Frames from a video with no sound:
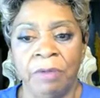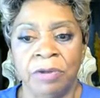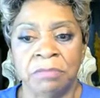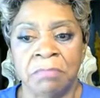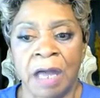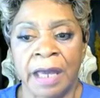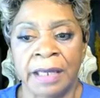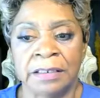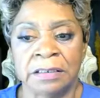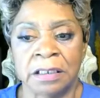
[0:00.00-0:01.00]
I wouldn't
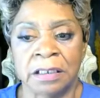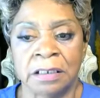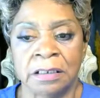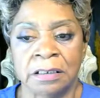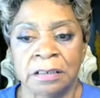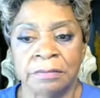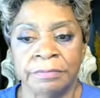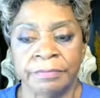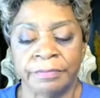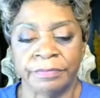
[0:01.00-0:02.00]
mind, uh,
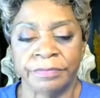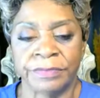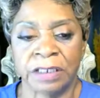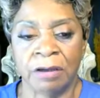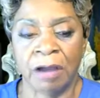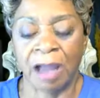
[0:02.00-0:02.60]
you